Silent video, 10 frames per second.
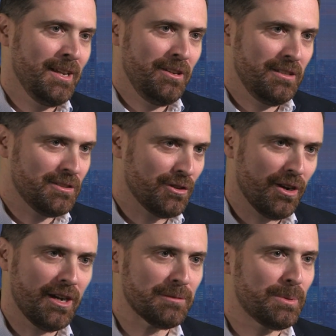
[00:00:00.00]
it's your
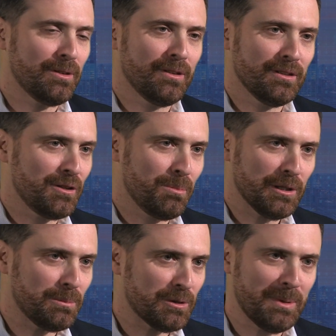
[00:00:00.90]
hospital, your
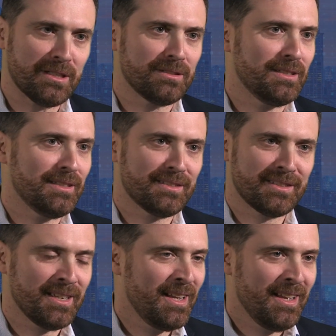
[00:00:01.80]
multiple specialists,